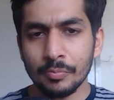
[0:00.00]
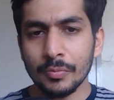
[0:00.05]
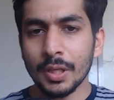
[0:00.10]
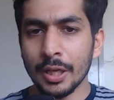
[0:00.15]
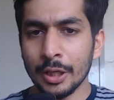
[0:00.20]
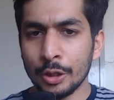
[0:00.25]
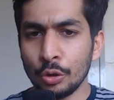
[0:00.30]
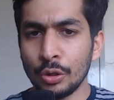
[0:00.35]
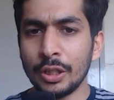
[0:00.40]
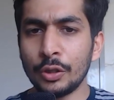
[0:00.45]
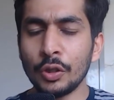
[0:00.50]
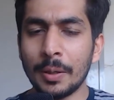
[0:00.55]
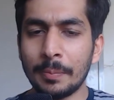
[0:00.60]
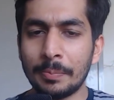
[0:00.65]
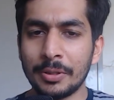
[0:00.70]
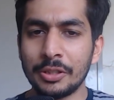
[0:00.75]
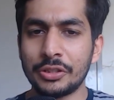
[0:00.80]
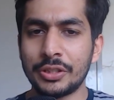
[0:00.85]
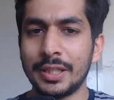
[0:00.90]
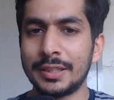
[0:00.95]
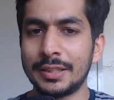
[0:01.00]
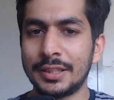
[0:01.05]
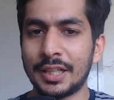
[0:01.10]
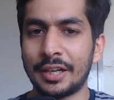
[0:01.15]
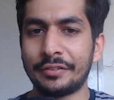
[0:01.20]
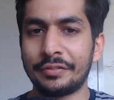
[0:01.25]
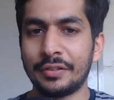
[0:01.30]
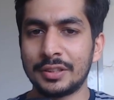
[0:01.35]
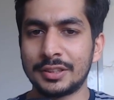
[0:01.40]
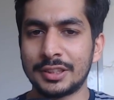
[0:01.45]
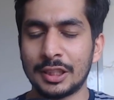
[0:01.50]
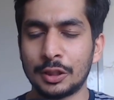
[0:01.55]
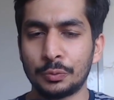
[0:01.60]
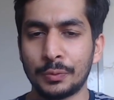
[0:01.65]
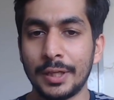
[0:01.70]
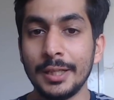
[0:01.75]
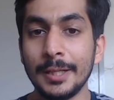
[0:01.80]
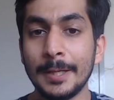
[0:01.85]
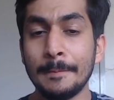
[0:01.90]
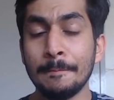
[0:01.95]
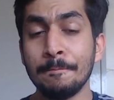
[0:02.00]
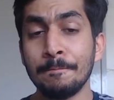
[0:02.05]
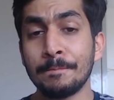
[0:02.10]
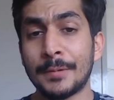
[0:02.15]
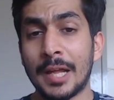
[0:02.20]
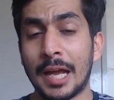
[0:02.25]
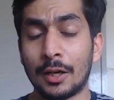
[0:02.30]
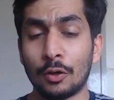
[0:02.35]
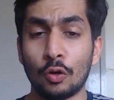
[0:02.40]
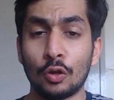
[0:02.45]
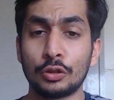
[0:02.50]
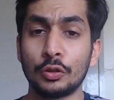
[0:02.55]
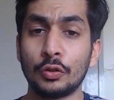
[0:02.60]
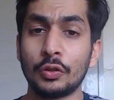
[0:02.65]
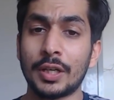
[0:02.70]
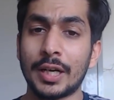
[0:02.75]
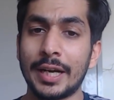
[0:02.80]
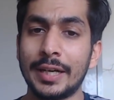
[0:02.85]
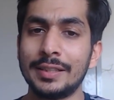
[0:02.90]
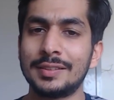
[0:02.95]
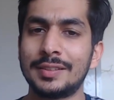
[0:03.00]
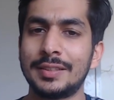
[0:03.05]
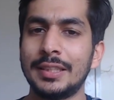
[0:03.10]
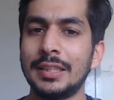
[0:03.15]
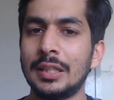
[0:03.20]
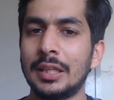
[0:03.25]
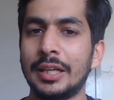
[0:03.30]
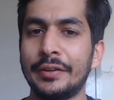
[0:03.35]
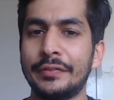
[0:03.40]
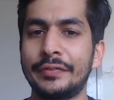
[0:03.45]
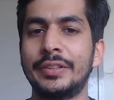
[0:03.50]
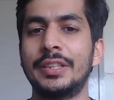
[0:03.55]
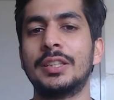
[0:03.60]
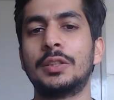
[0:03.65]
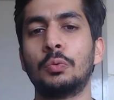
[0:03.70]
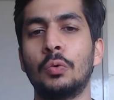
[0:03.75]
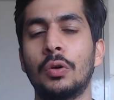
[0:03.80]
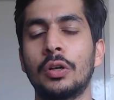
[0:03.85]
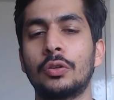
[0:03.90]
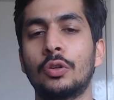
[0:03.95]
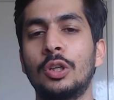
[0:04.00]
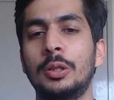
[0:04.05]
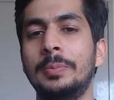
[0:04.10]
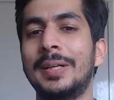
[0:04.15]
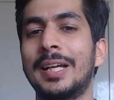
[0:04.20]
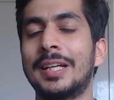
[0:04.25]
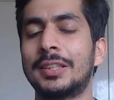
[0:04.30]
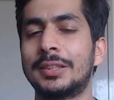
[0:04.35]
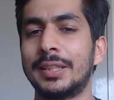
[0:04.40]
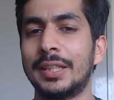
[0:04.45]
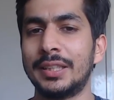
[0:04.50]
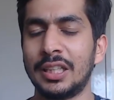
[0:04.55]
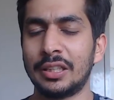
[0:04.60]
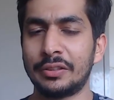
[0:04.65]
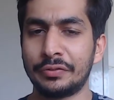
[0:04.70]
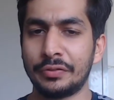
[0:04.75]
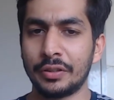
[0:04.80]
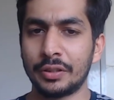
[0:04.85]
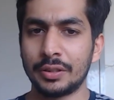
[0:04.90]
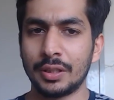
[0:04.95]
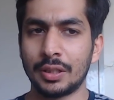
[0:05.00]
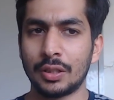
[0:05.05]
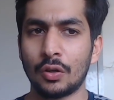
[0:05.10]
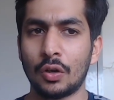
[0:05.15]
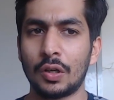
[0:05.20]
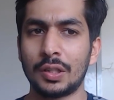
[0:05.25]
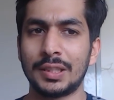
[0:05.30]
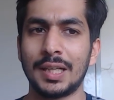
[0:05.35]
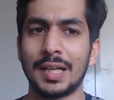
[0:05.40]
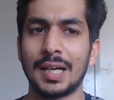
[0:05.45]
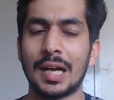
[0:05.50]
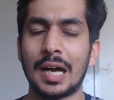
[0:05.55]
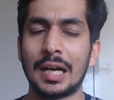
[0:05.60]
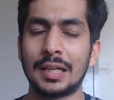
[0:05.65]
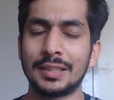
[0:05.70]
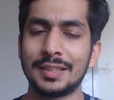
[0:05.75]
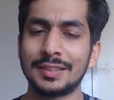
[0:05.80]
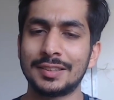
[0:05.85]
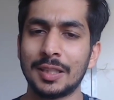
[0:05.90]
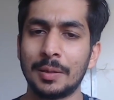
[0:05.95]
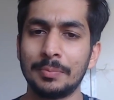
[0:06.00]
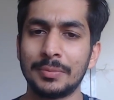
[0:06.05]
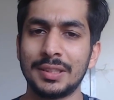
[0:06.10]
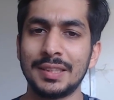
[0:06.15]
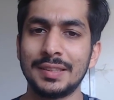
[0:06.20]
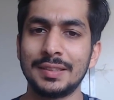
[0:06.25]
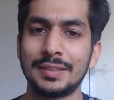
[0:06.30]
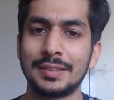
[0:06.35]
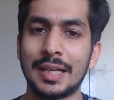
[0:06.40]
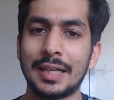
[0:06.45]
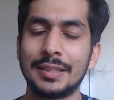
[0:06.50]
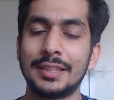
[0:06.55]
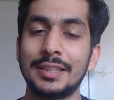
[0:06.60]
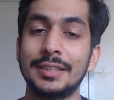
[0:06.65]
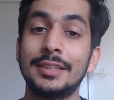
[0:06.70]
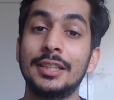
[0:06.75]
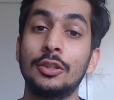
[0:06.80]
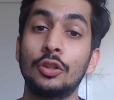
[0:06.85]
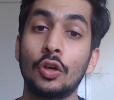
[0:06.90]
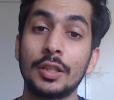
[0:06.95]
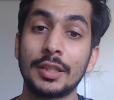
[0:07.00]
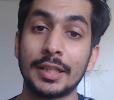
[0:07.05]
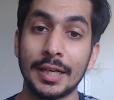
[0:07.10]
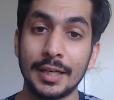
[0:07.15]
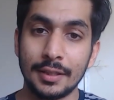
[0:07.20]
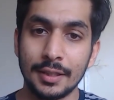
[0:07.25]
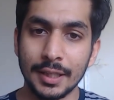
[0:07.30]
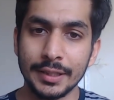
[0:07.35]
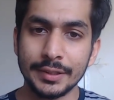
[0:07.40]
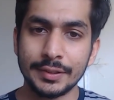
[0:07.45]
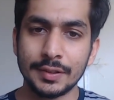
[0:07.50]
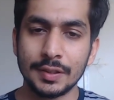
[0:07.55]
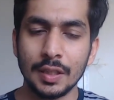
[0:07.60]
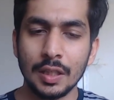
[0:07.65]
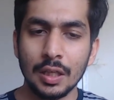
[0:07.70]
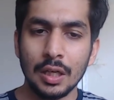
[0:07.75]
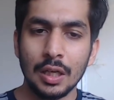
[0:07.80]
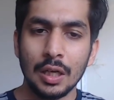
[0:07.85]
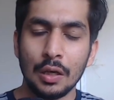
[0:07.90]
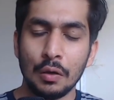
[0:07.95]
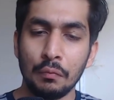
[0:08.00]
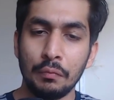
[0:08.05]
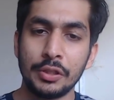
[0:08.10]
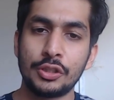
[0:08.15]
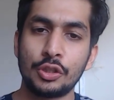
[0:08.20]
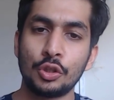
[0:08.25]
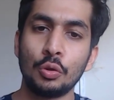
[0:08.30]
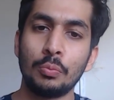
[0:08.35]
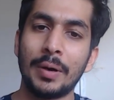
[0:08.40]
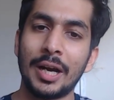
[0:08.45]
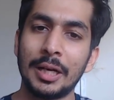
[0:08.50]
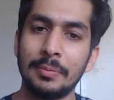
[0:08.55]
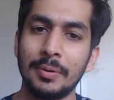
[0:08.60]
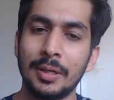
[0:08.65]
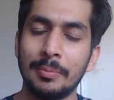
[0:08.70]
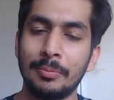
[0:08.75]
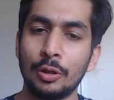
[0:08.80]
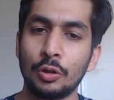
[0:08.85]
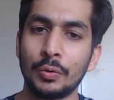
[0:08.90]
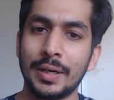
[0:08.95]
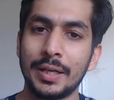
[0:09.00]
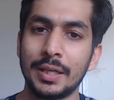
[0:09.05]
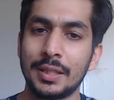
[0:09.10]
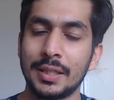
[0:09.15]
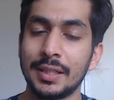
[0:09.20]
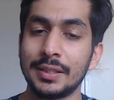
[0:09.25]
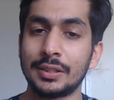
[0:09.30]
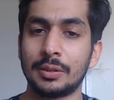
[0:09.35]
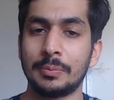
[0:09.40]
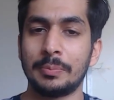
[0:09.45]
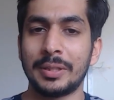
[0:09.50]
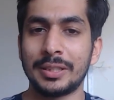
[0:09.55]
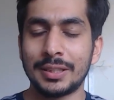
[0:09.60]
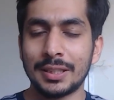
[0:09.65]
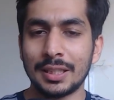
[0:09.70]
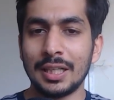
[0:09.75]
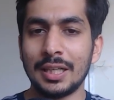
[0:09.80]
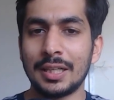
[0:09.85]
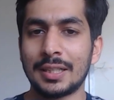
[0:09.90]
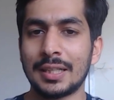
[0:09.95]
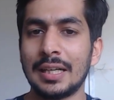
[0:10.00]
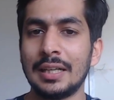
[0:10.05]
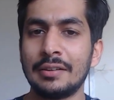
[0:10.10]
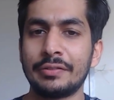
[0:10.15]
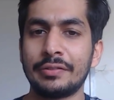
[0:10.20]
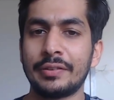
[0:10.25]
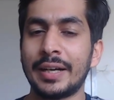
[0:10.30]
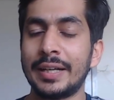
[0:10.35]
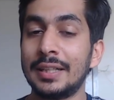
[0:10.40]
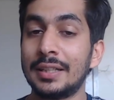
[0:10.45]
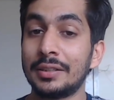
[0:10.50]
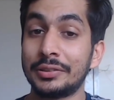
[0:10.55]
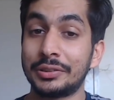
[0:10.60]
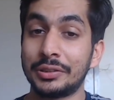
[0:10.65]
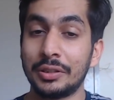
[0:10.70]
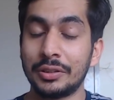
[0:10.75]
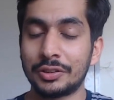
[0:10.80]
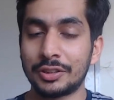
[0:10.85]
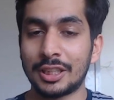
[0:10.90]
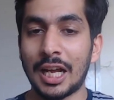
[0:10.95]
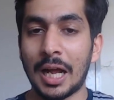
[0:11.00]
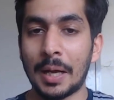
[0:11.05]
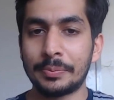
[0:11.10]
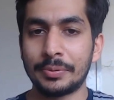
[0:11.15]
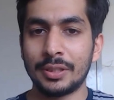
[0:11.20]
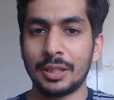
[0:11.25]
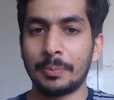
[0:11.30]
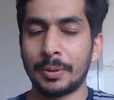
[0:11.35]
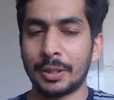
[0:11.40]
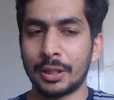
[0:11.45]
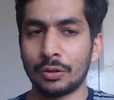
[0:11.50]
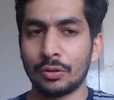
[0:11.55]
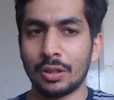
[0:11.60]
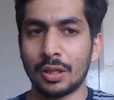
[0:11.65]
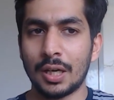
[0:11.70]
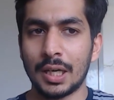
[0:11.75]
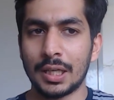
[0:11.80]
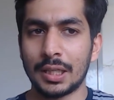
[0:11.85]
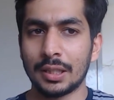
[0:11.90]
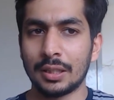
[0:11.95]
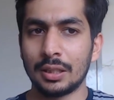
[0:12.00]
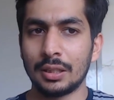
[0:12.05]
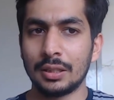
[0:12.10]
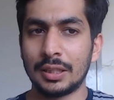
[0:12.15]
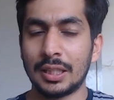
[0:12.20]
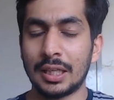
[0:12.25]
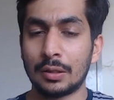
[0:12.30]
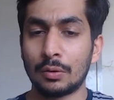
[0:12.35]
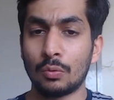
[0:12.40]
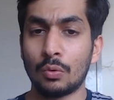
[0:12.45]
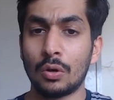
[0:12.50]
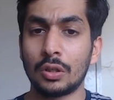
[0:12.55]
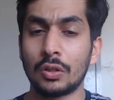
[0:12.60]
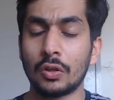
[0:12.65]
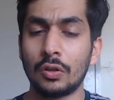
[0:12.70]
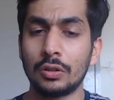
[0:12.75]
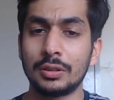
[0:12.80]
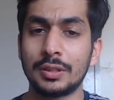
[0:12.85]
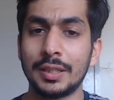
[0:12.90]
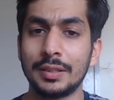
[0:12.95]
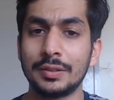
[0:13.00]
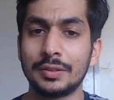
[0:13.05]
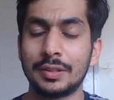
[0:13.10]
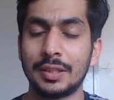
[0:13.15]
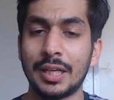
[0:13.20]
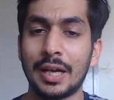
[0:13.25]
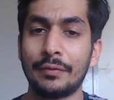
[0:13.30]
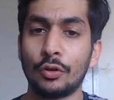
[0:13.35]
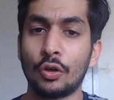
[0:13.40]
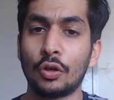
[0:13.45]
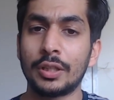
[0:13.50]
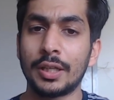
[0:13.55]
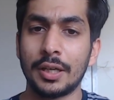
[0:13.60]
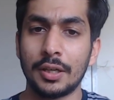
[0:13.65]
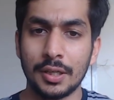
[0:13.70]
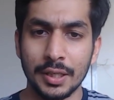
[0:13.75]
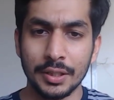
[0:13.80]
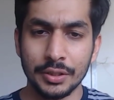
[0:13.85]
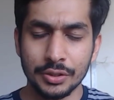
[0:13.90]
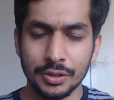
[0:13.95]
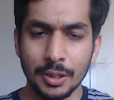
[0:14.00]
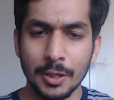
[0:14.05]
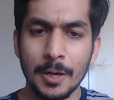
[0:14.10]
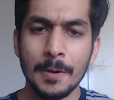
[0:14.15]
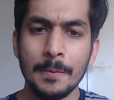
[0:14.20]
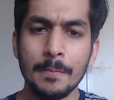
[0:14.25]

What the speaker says: you need to appreciate their efforts as well, and also try and see if this work could be extended further, or are there some things that they did not address which you might be able to address. Basically try and find research gaps in a particular article, that what all things they have not addressed.